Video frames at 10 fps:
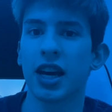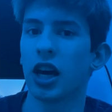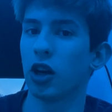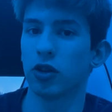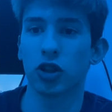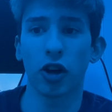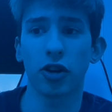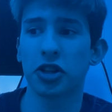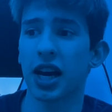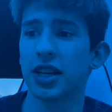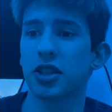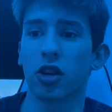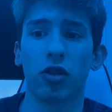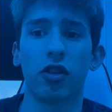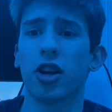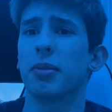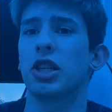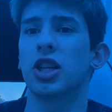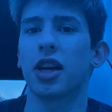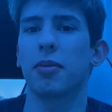it'll start your task, it'll run them and
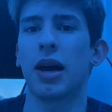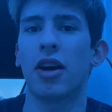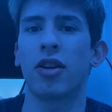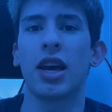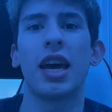check them out.